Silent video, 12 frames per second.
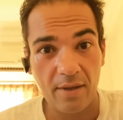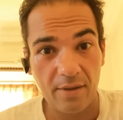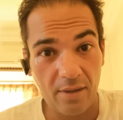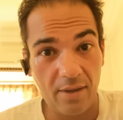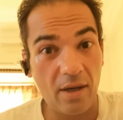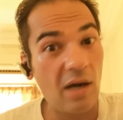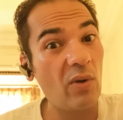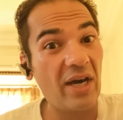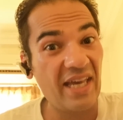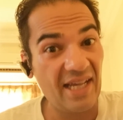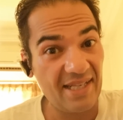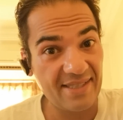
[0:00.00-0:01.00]
Our
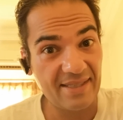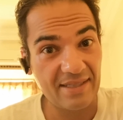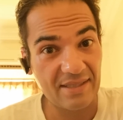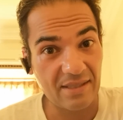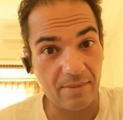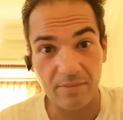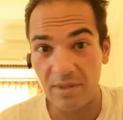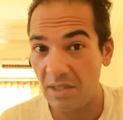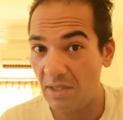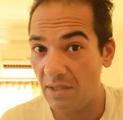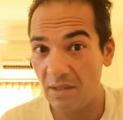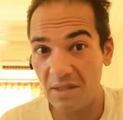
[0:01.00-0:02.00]
health
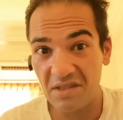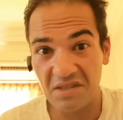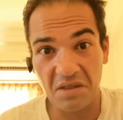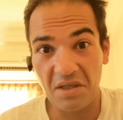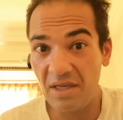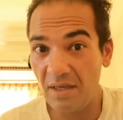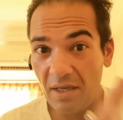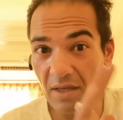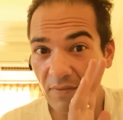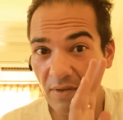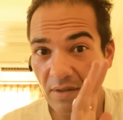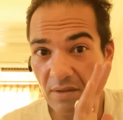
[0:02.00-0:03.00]
system, it's
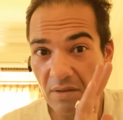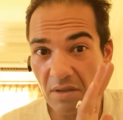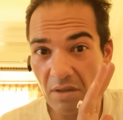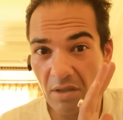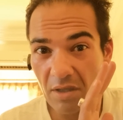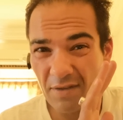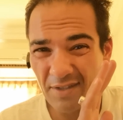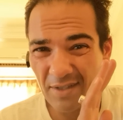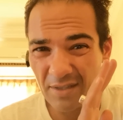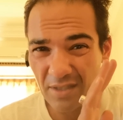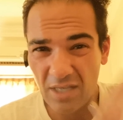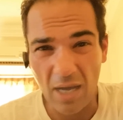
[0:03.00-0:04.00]
even Is
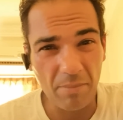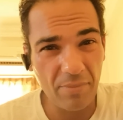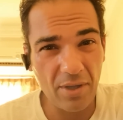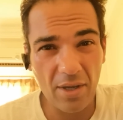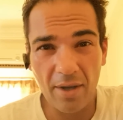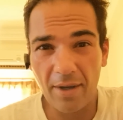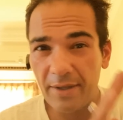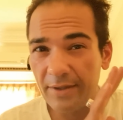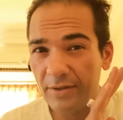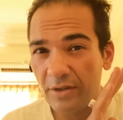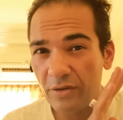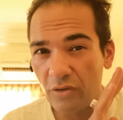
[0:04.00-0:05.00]
it Gambia? Is
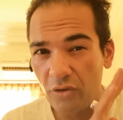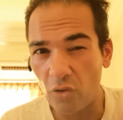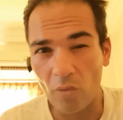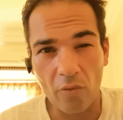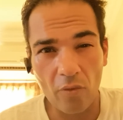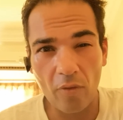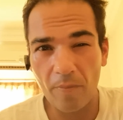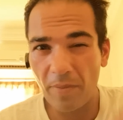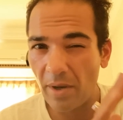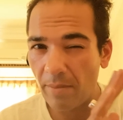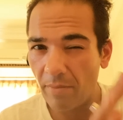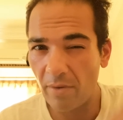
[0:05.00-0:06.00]
it Europe,
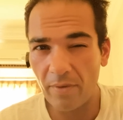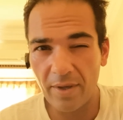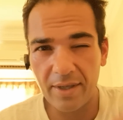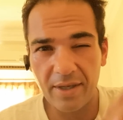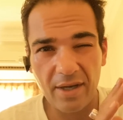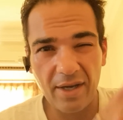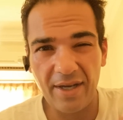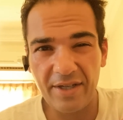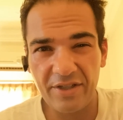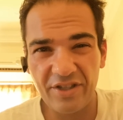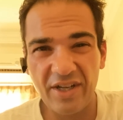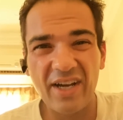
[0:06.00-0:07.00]
America,
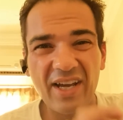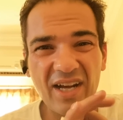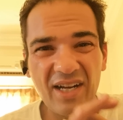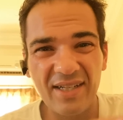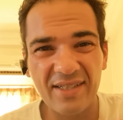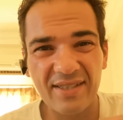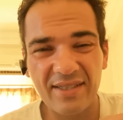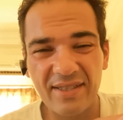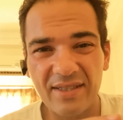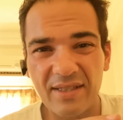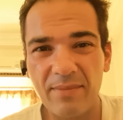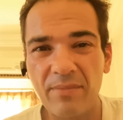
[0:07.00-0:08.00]
Asia health
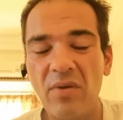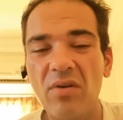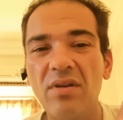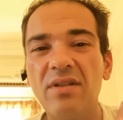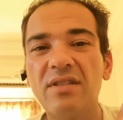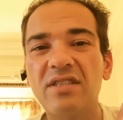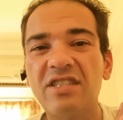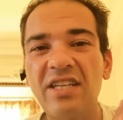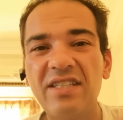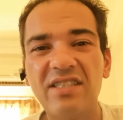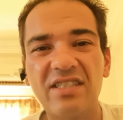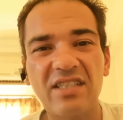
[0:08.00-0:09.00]
system
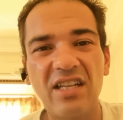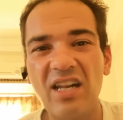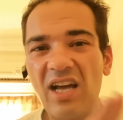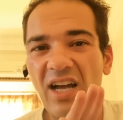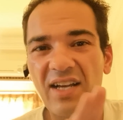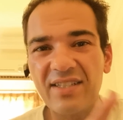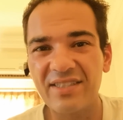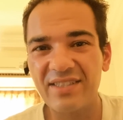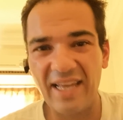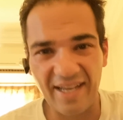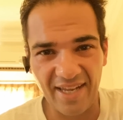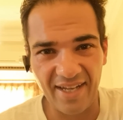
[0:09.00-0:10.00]
since the last
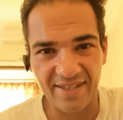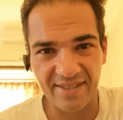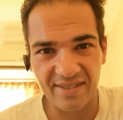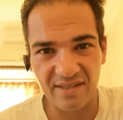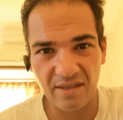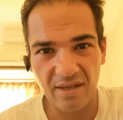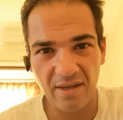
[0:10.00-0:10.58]
decades?